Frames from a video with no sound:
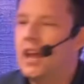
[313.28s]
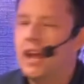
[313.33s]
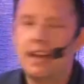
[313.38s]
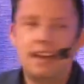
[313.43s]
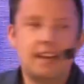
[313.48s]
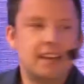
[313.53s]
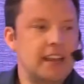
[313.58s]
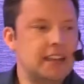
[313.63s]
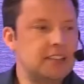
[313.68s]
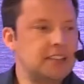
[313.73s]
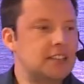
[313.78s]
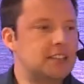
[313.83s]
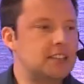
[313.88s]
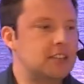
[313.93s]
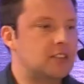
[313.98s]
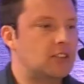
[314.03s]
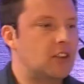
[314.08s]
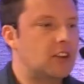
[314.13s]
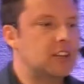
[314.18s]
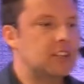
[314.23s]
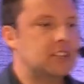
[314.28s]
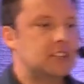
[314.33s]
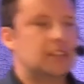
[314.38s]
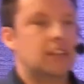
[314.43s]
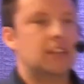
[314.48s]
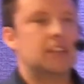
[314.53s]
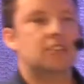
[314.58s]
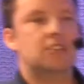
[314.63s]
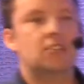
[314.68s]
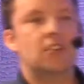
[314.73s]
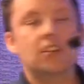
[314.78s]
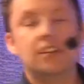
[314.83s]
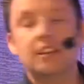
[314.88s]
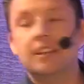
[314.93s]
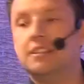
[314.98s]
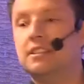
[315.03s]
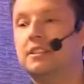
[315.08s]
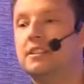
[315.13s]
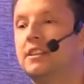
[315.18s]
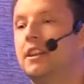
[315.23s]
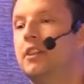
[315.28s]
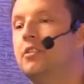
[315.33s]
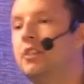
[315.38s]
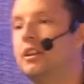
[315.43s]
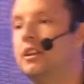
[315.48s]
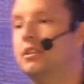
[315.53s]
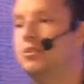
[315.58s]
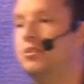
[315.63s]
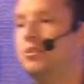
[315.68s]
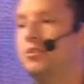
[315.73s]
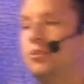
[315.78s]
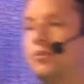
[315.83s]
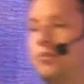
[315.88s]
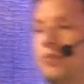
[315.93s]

And is not necessarily a true